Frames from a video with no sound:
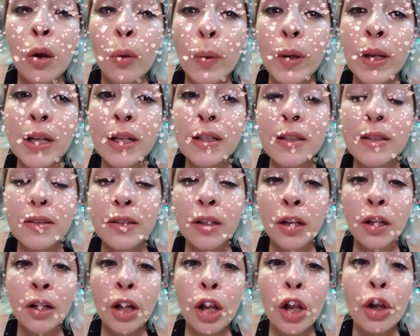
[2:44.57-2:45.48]
We need to
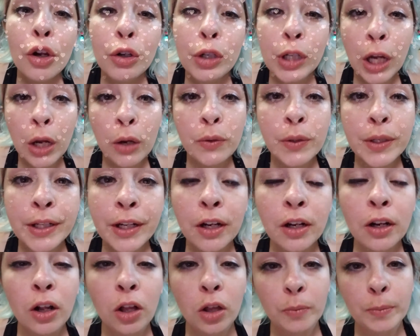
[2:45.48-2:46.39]
start grounding
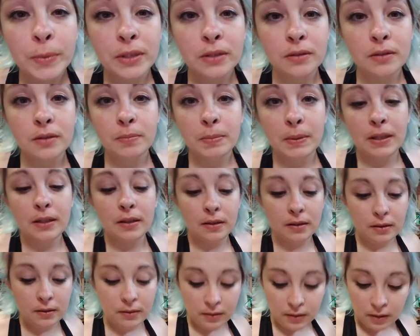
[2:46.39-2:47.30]
our almonds,
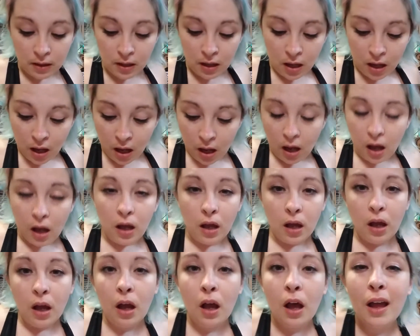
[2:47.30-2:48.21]
because
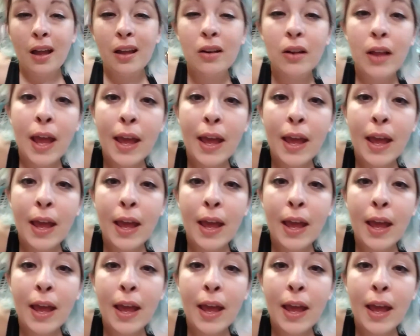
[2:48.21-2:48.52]
I don't